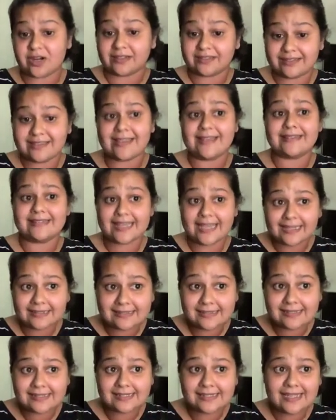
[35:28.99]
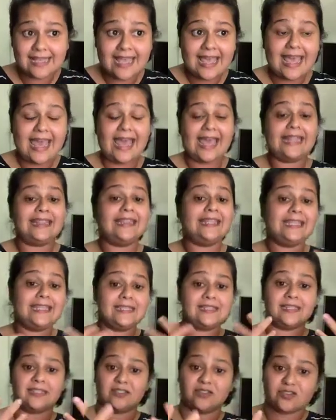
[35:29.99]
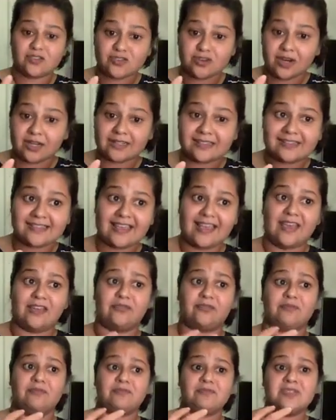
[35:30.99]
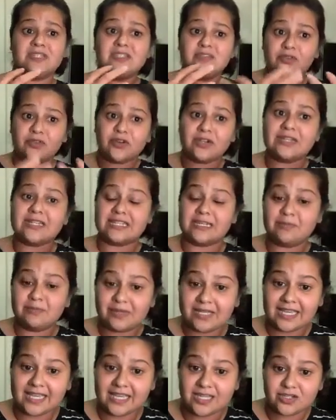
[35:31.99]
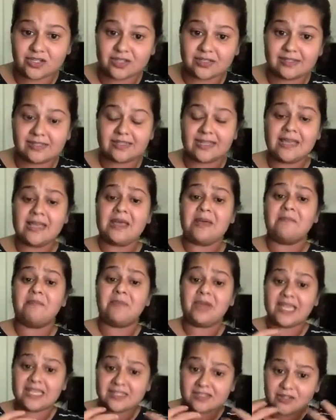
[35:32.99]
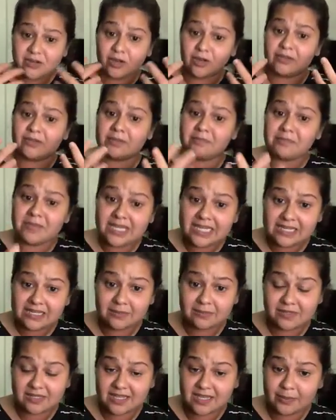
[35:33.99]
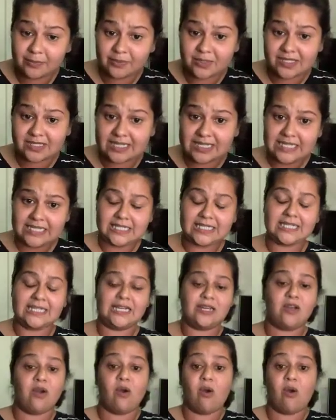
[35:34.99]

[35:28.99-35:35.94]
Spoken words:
their texts, and these constructs have different implications based on the mediums they are presented in,